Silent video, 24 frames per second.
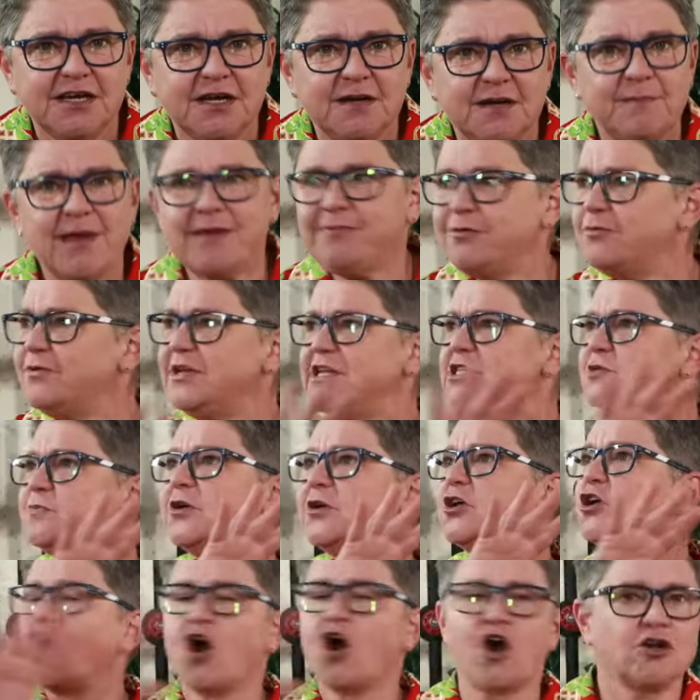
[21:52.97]
Maybe we need to put a
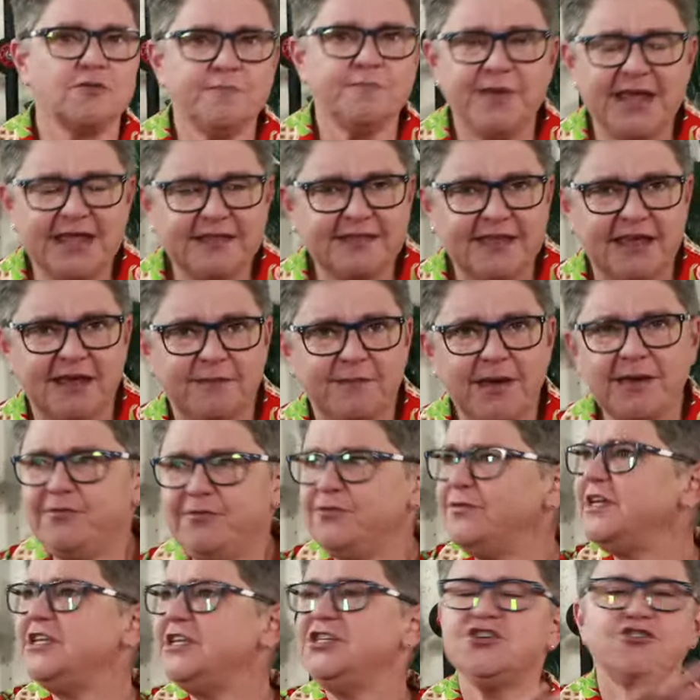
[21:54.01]
garden bed there. Maybe we
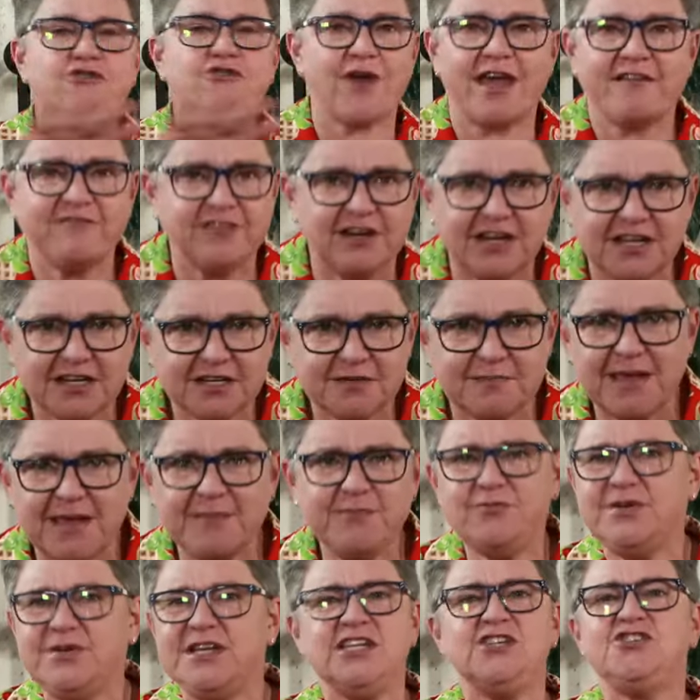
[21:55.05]
need to gravel it. Maybe
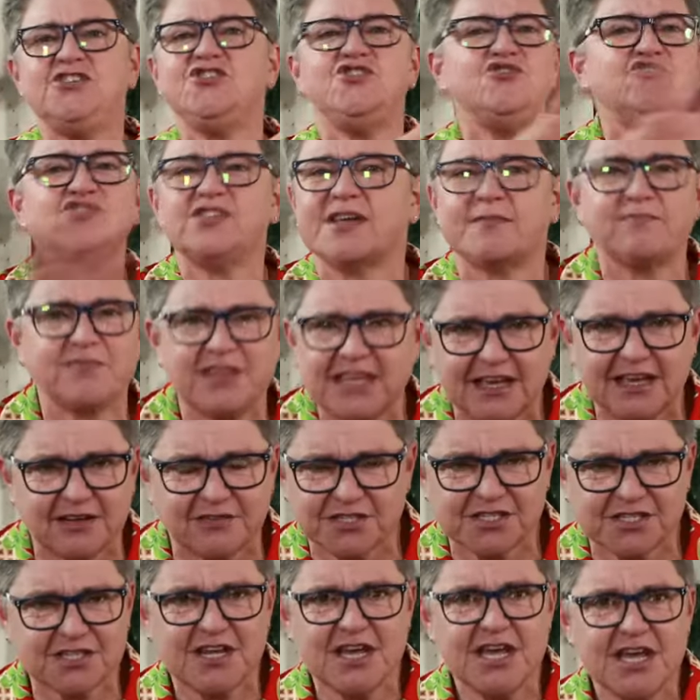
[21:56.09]
we need to do something else.